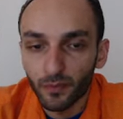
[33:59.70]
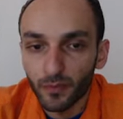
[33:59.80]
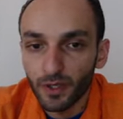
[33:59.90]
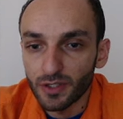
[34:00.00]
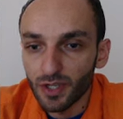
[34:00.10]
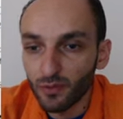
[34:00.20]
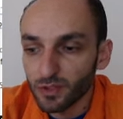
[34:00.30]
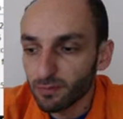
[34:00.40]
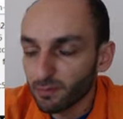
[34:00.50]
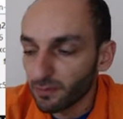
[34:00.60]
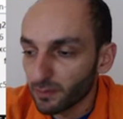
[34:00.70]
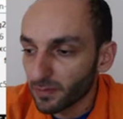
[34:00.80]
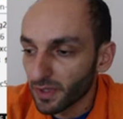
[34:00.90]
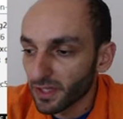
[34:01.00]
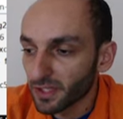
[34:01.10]
yes, I was
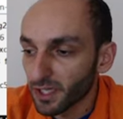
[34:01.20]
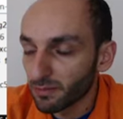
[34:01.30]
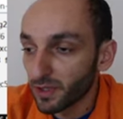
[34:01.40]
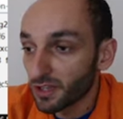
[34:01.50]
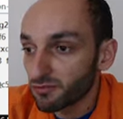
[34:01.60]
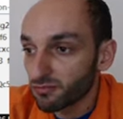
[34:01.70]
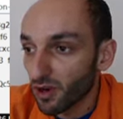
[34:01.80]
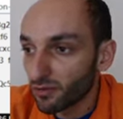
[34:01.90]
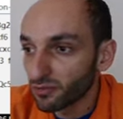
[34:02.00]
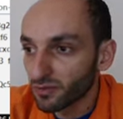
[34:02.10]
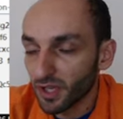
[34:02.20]
playing him last round,